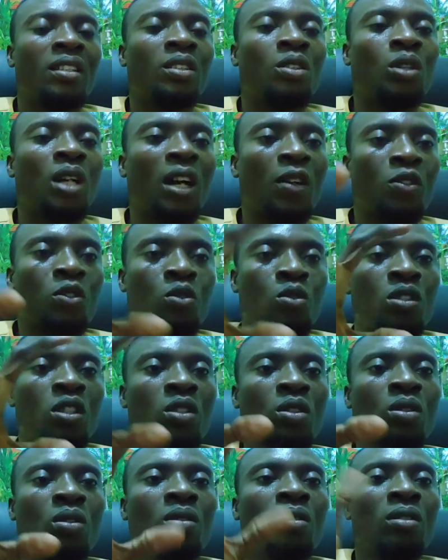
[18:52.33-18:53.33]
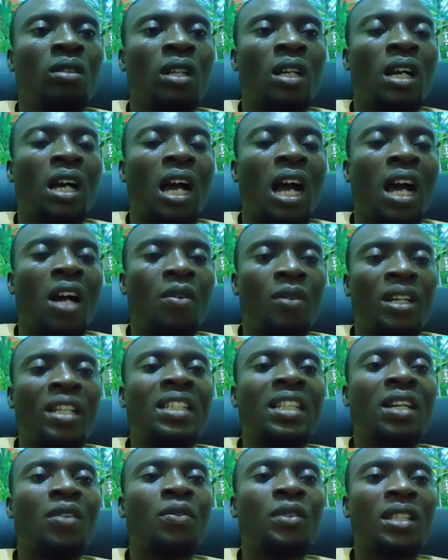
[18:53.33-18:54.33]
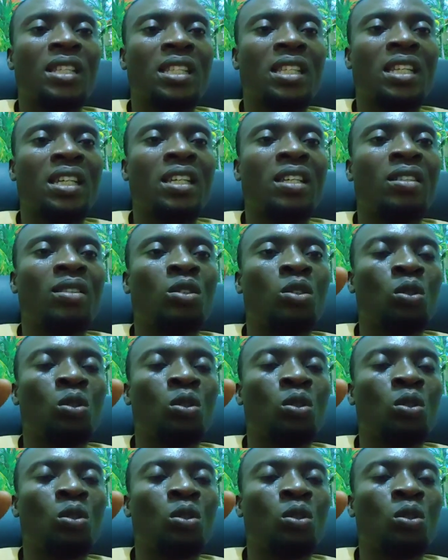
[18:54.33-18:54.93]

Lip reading: You have to arrange everything.